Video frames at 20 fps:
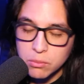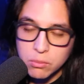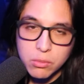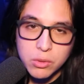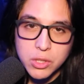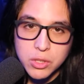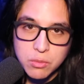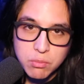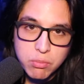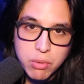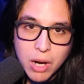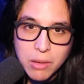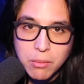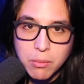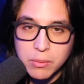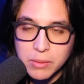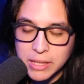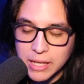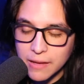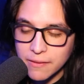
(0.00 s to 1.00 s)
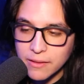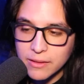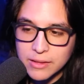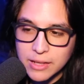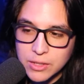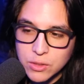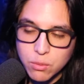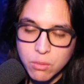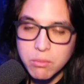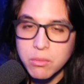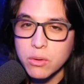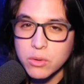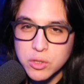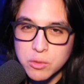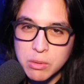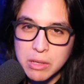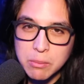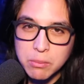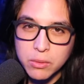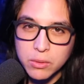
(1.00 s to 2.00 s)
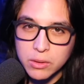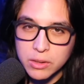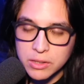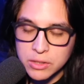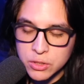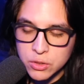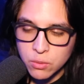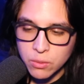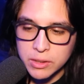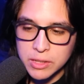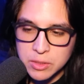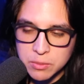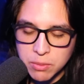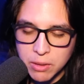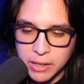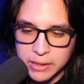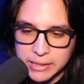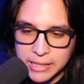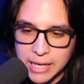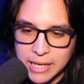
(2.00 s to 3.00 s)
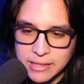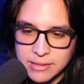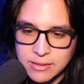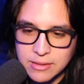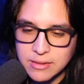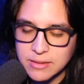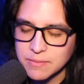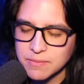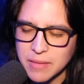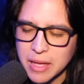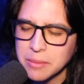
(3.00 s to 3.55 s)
which probably, I think that's where most people enjoy this podcast.